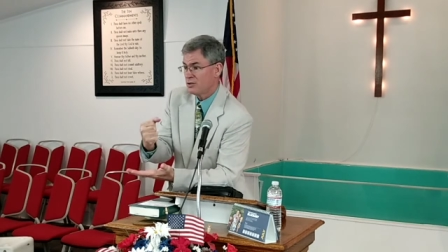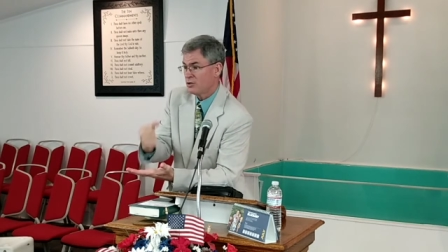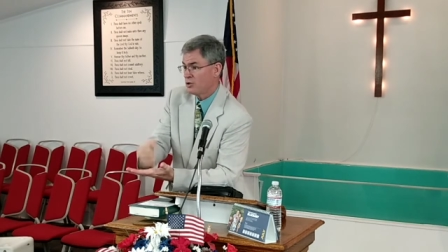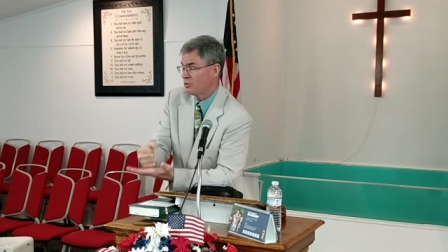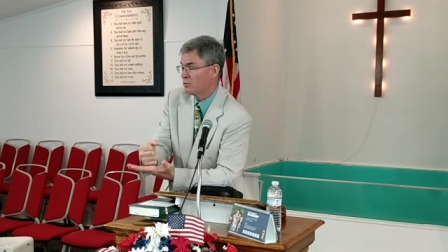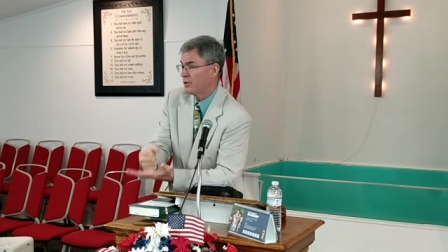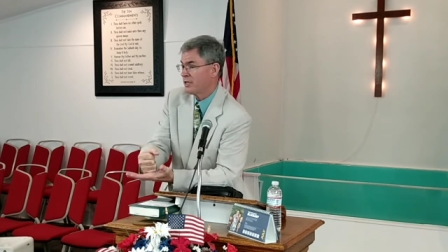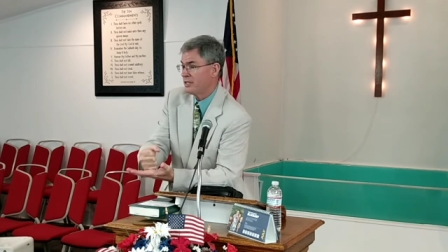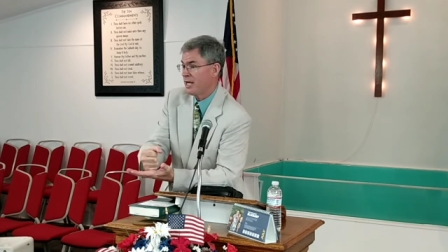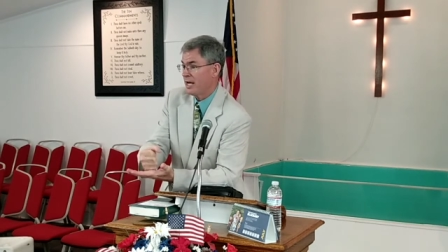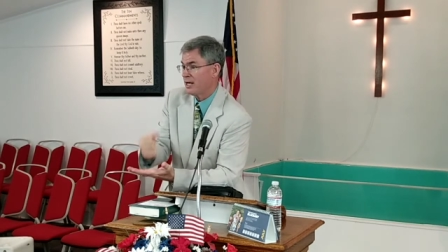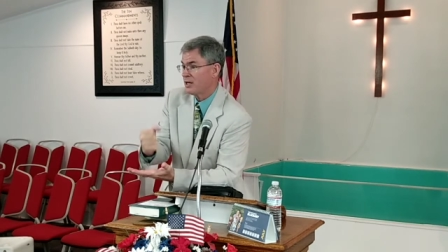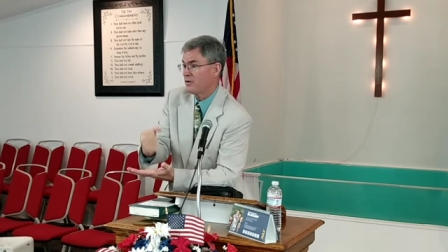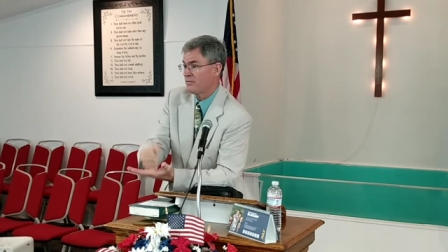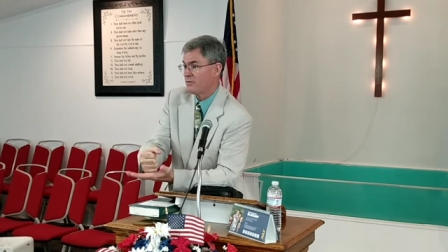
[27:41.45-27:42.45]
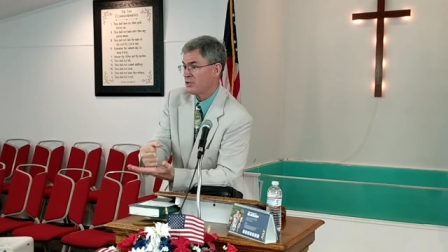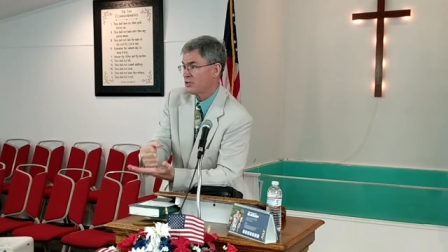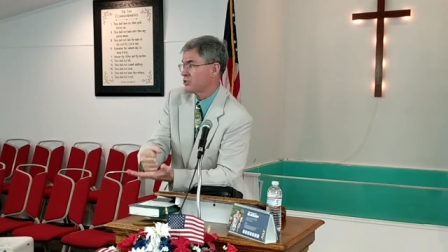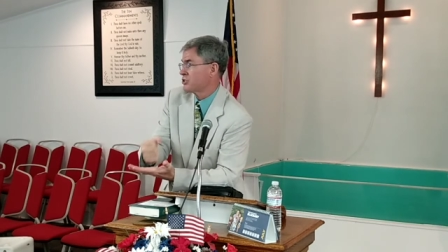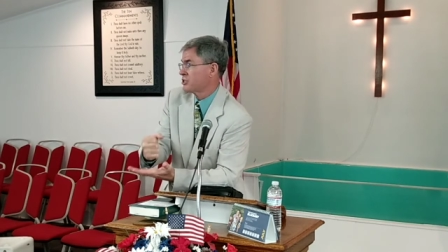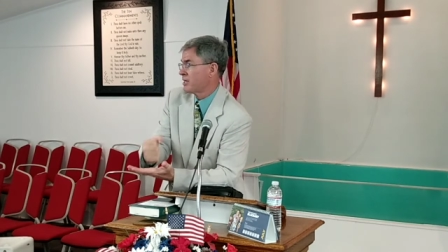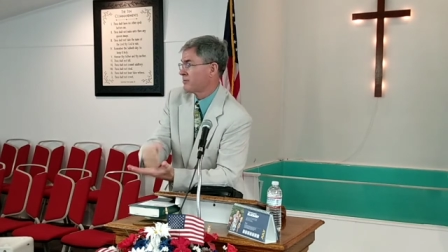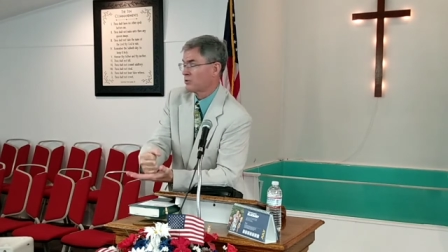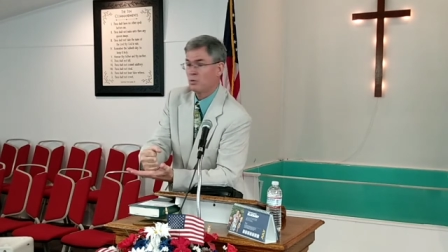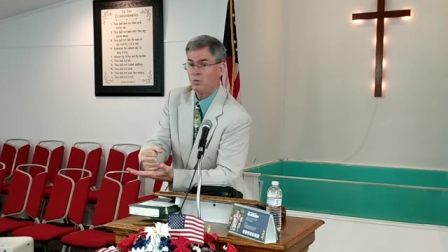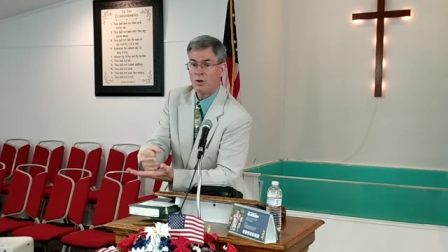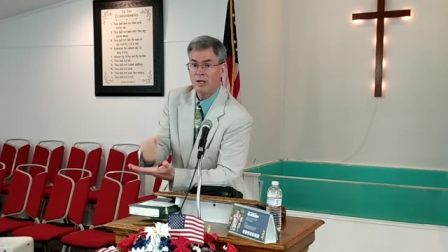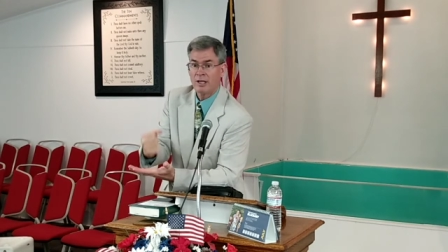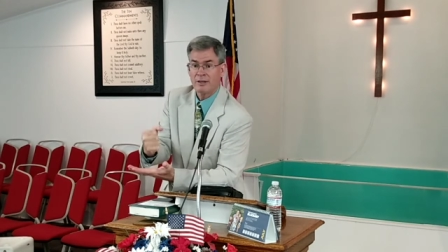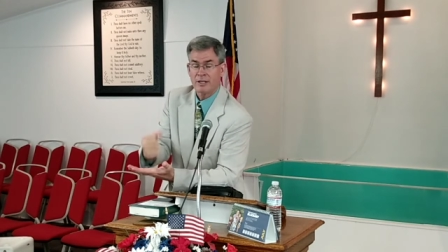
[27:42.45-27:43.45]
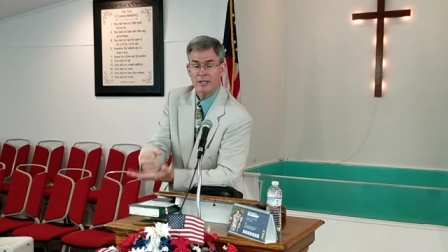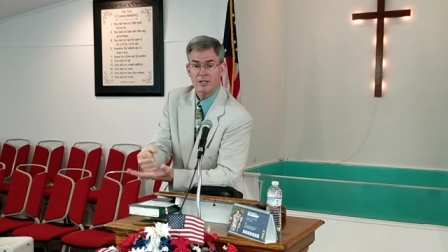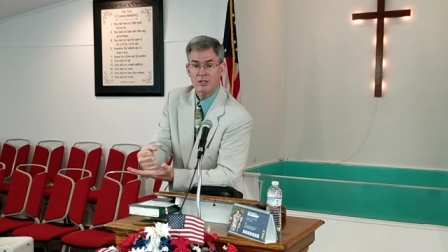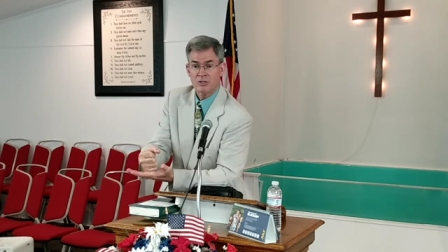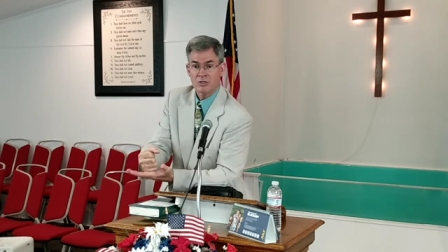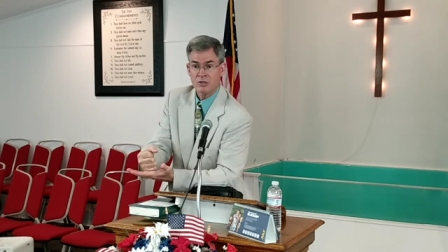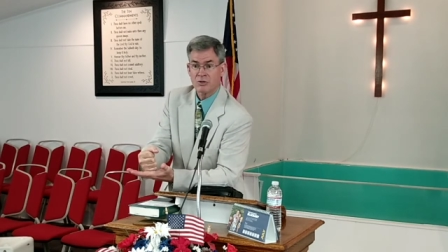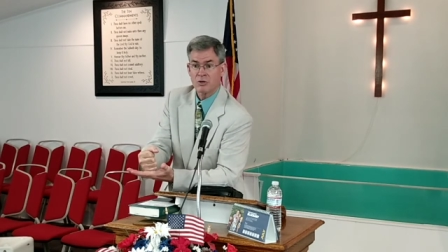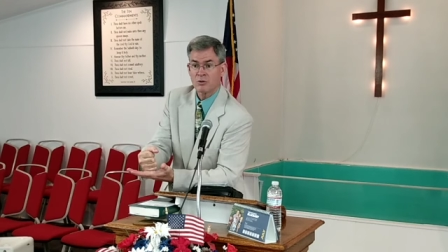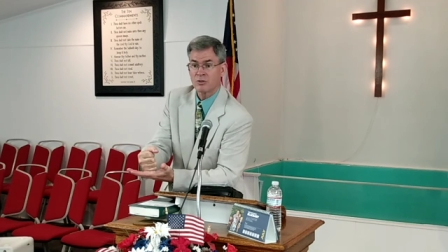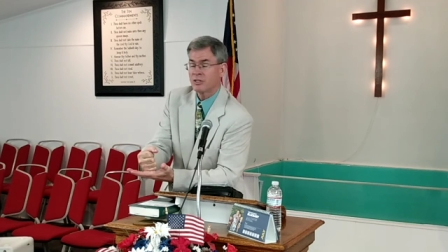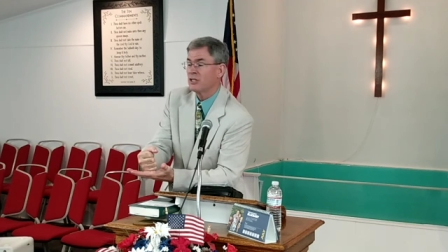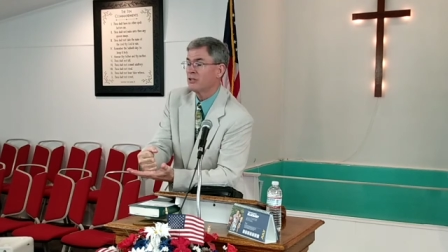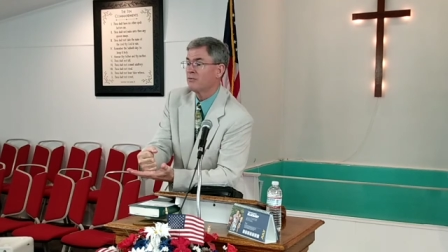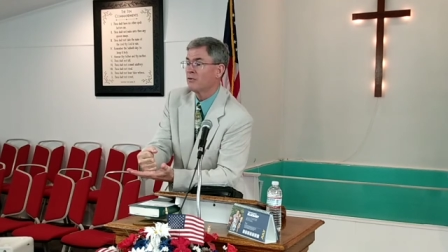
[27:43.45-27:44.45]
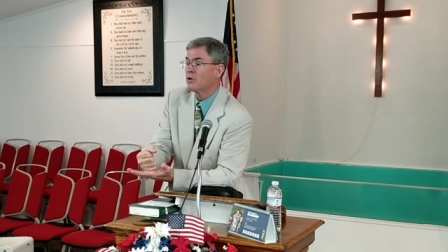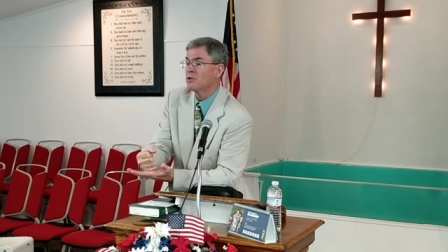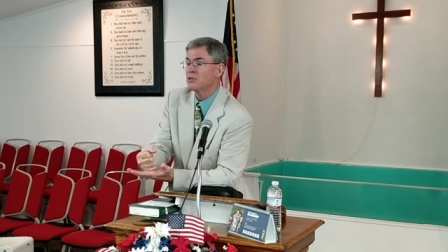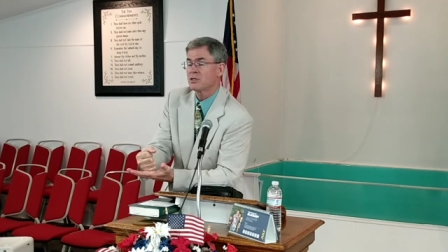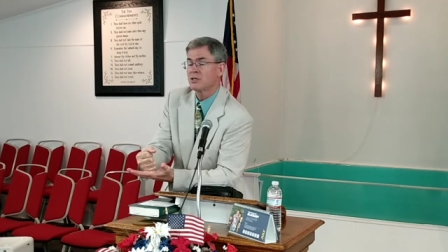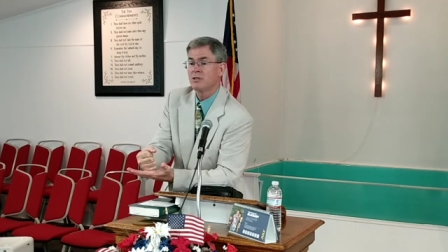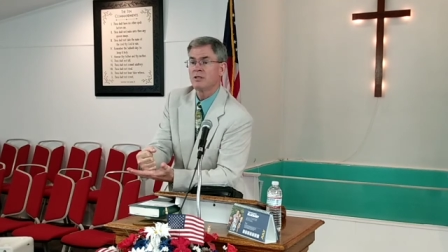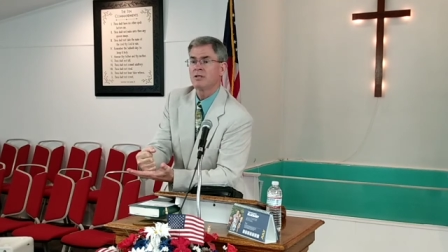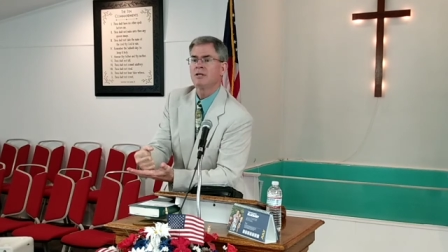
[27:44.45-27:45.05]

You read that in Ephesians chapter 1, I think it is the 13th verse,